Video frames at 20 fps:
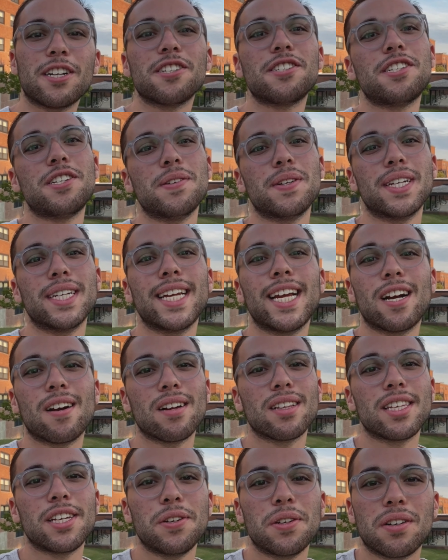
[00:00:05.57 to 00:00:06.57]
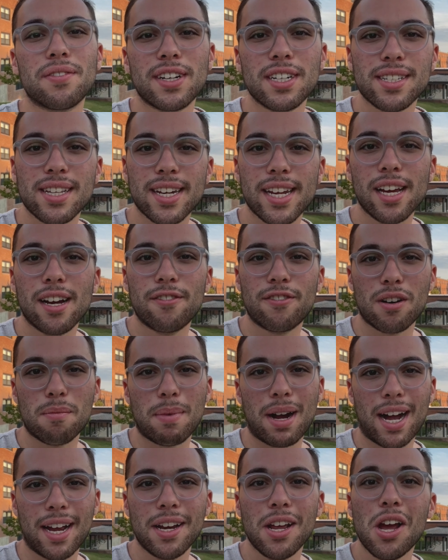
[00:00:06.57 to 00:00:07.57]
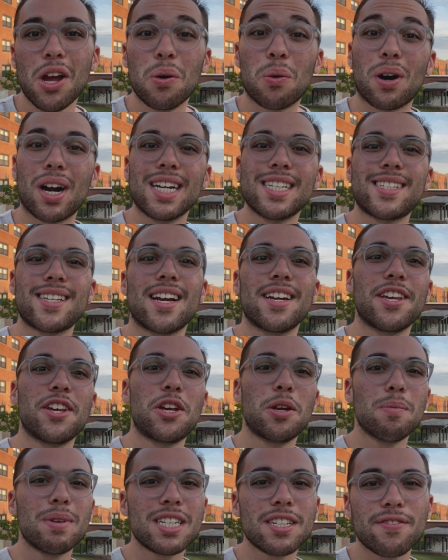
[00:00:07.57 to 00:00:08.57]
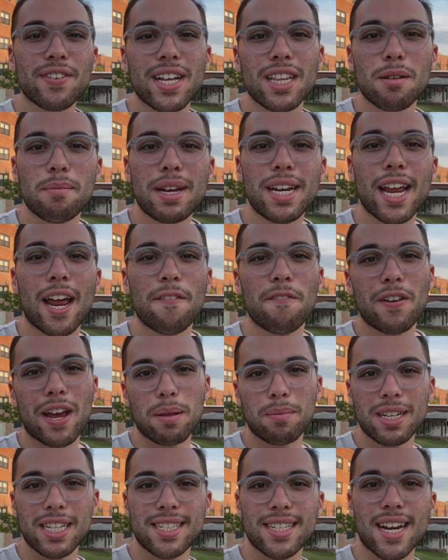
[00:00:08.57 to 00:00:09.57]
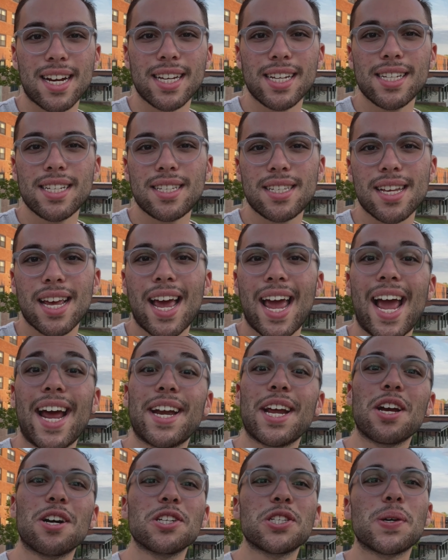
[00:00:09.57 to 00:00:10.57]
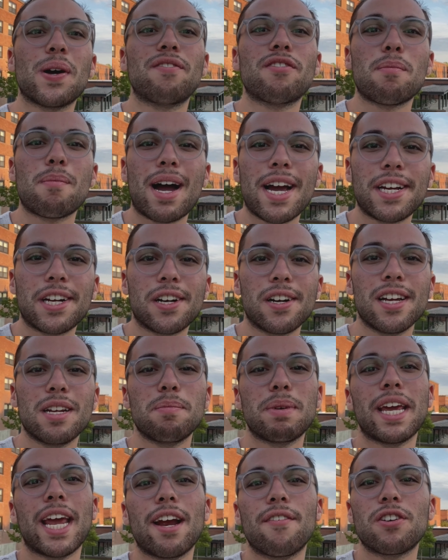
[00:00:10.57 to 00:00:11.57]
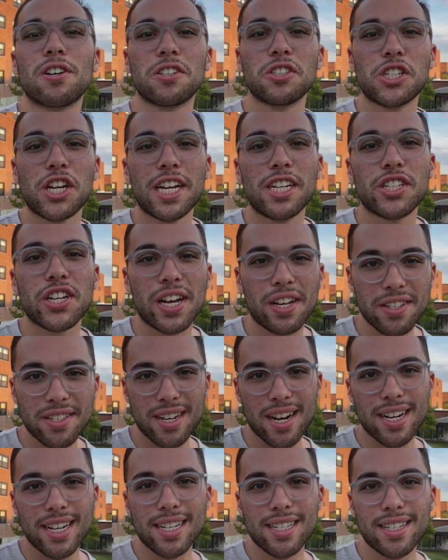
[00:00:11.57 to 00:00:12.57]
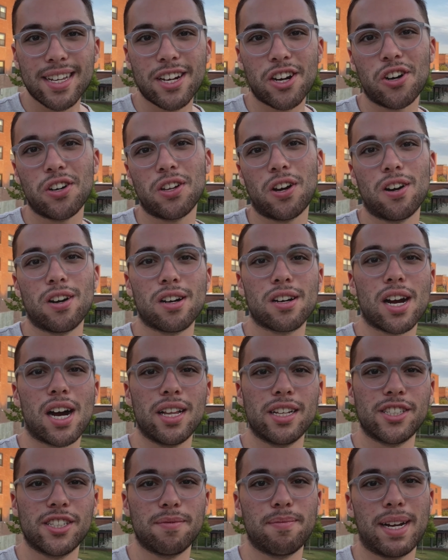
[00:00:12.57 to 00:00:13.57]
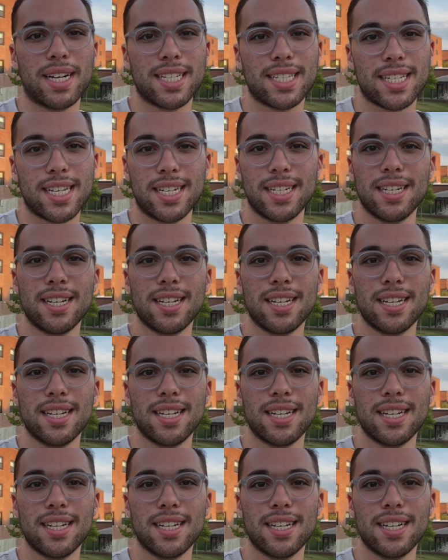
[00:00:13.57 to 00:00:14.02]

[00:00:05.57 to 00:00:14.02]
student here at the University of Vermont, where I study human development and family studies, and I also have a minor in behavioral change health studies in our Larner College of Medicine.